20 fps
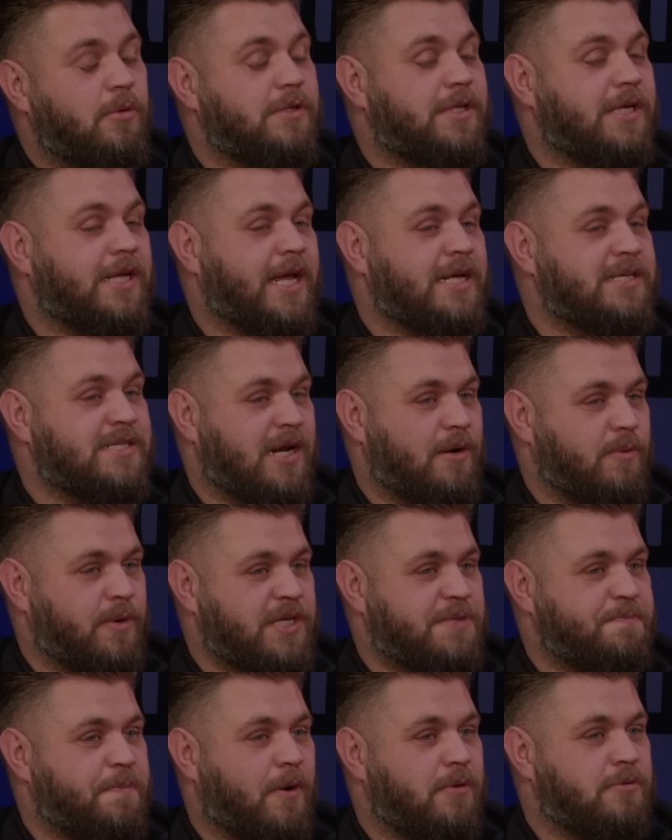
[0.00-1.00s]
Well, the geezer that
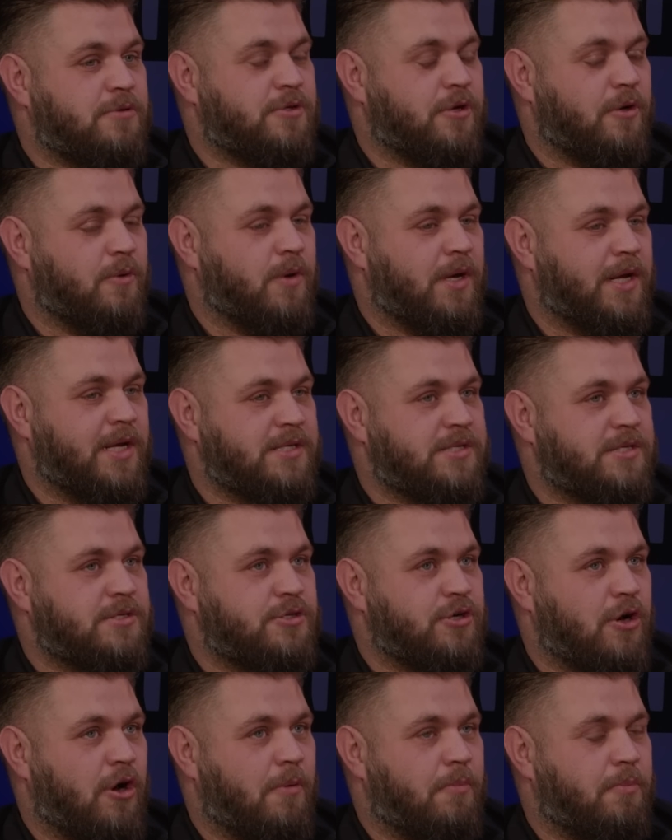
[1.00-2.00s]
we spoke to, his
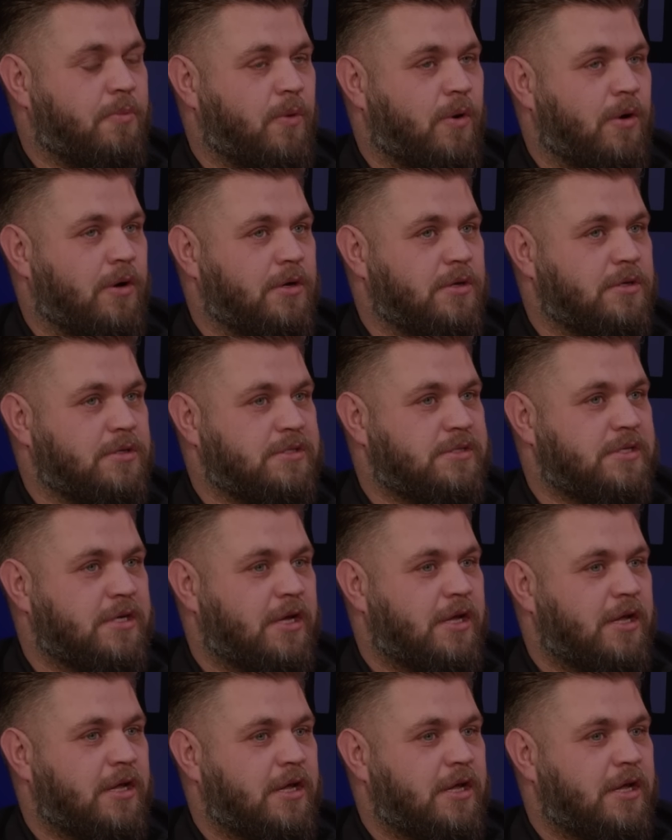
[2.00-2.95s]
job was.